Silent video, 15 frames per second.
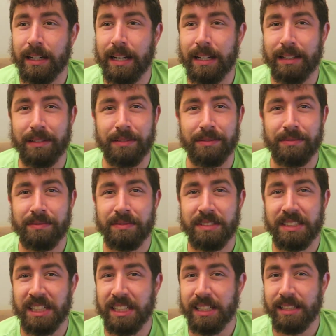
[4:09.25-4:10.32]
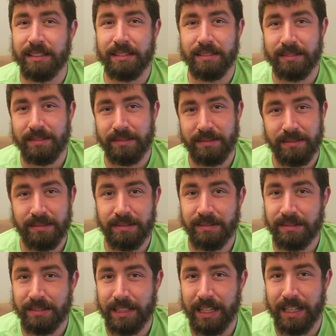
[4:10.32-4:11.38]
out of 10,
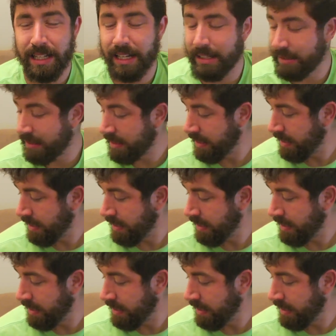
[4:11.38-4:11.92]
I guess.